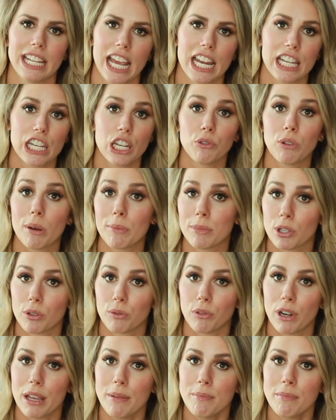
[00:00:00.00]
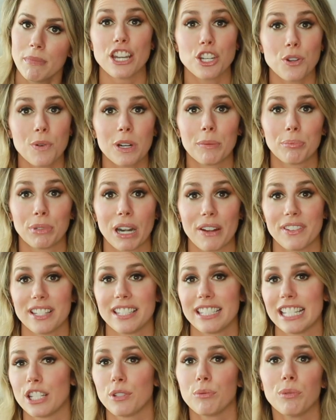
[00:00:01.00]
Canyon rim to rim. I do want to
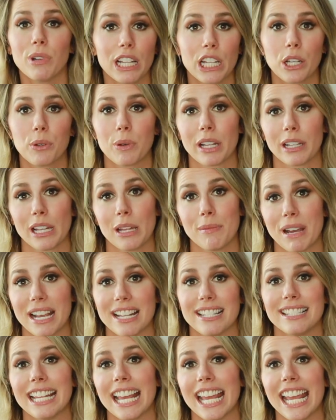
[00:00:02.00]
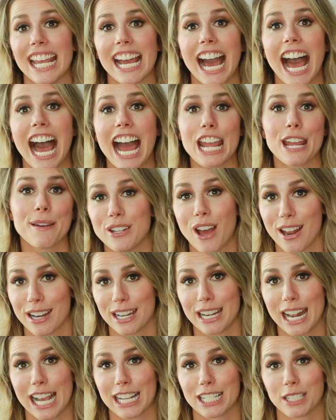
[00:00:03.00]
preface this really quickly by saying I am not
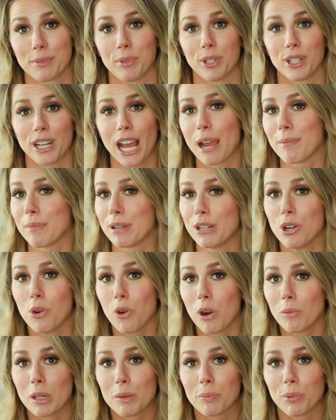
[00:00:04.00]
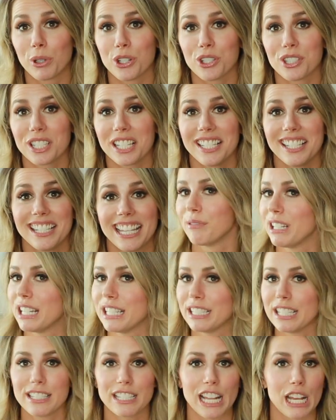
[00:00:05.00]
an expert. I'm a normal person.
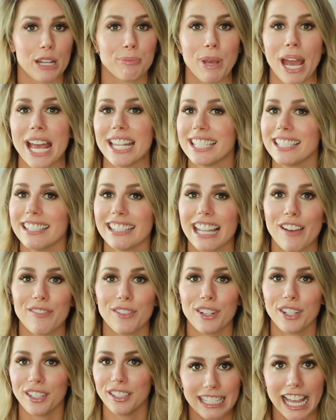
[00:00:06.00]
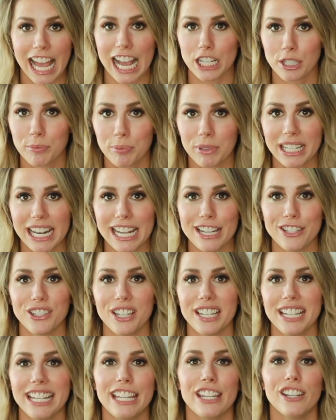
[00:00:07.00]
This is like peasant level
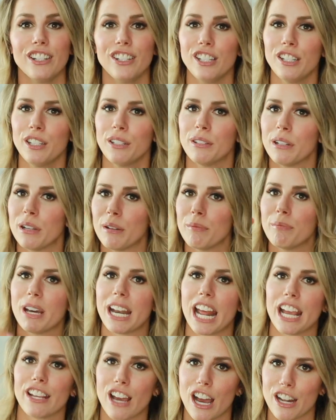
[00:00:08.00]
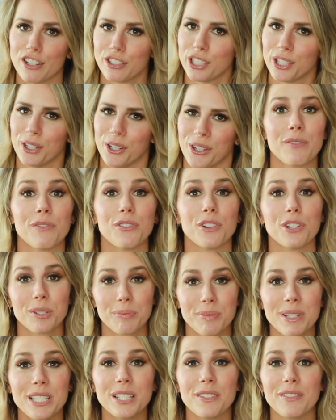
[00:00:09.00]
explanation here, but I got you. The first
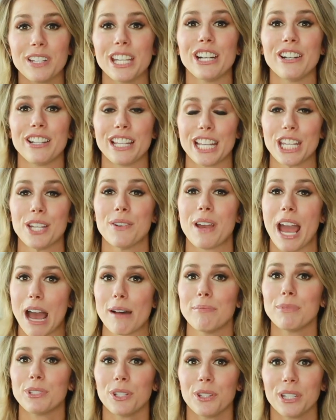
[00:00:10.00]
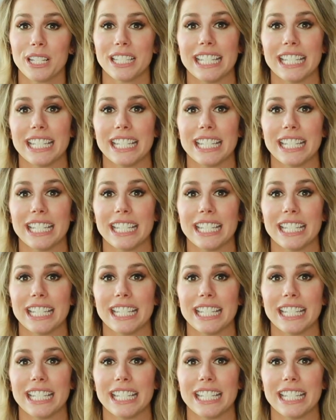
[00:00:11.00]
piece of gear that you absolutely